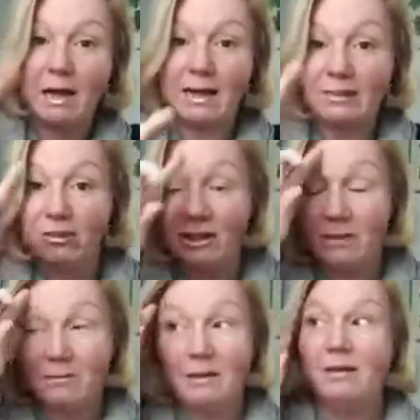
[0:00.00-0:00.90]

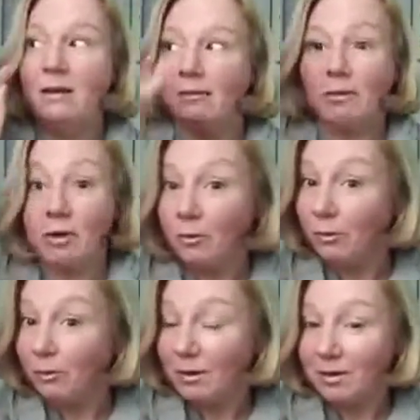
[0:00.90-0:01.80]
Actually, I've got a
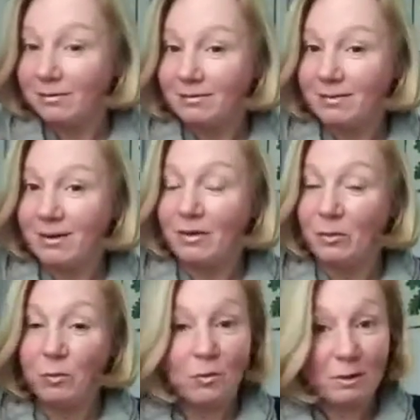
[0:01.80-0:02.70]
quilt on the
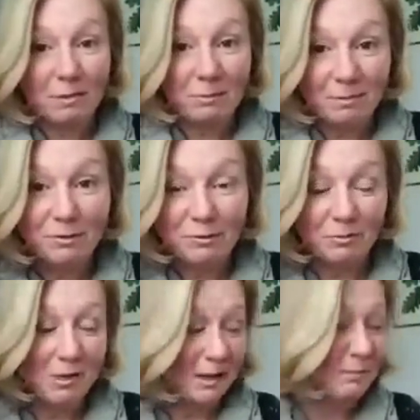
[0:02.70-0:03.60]
wall in my
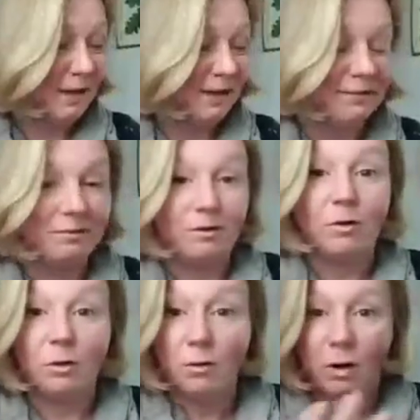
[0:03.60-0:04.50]
bedroom that I made,
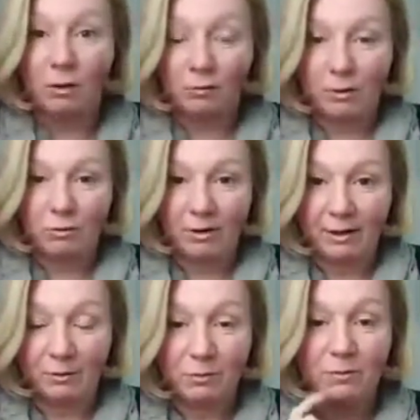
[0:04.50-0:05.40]
all 1/2 square
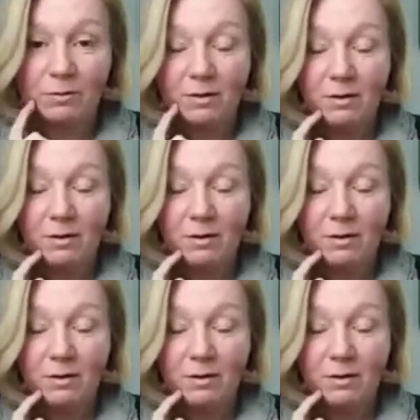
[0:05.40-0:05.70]
triangles,